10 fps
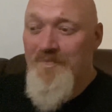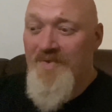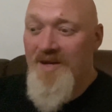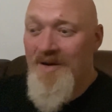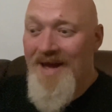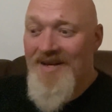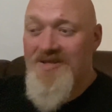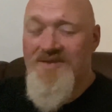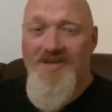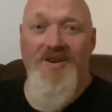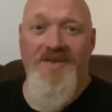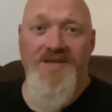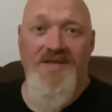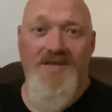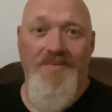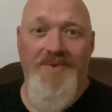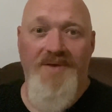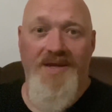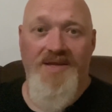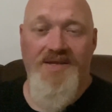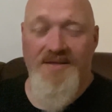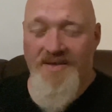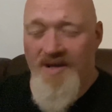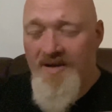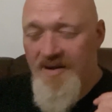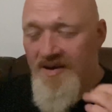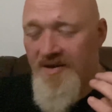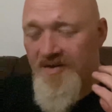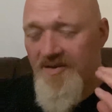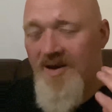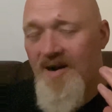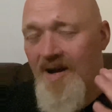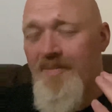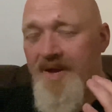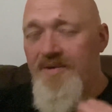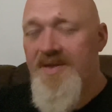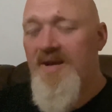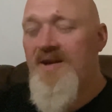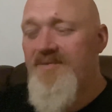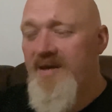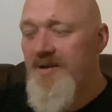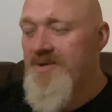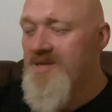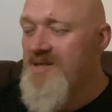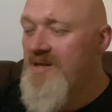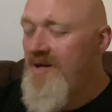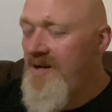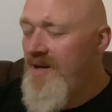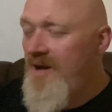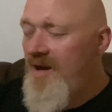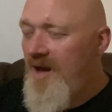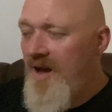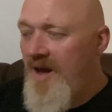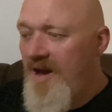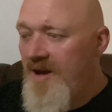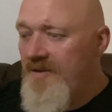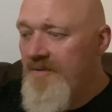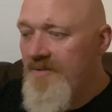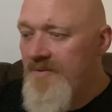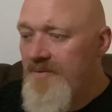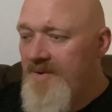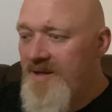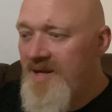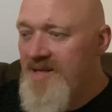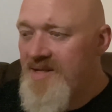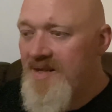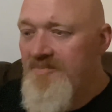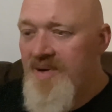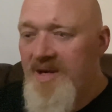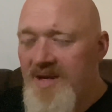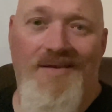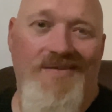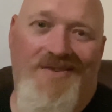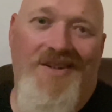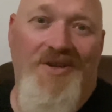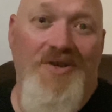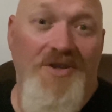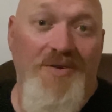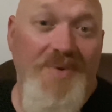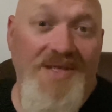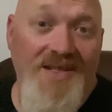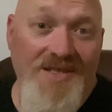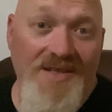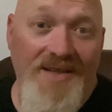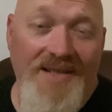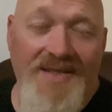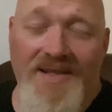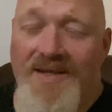you know, acts of service is something that is high up there in their love languages. And with kids, it can be, I got you the biscuits you like today.